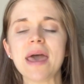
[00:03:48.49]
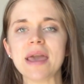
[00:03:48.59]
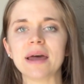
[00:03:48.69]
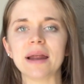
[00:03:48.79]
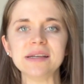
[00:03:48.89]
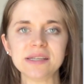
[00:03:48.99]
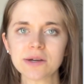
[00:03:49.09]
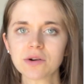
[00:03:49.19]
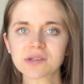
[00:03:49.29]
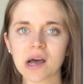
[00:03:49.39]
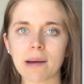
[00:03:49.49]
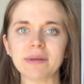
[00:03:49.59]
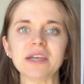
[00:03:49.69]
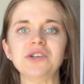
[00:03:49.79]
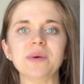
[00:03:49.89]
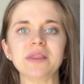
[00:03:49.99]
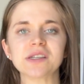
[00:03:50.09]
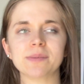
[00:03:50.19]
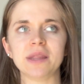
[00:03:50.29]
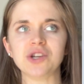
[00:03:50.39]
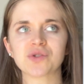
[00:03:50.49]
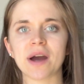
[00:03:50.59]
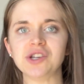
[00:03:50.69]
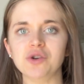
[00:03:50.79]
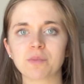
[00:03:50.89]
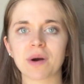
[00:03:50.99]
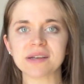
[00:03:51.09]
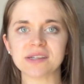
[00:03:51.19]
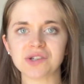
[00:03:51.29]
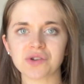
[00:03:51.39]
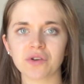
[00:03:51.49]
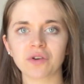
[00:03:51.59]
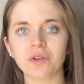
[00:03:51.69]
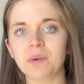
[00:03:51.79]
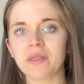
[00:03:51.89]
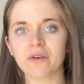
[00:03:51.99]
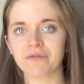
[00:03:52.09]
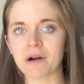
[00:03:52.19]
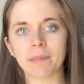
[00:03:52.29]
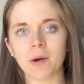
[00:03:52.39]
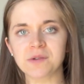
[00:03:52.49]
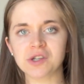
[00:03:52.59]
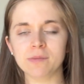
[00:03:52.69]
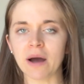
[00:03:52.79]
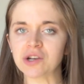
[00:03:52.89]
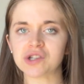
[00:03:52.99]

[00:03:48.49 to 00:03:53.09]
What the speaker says: and I see girls commonly doing this when they try to press into their glute in their front pose too much.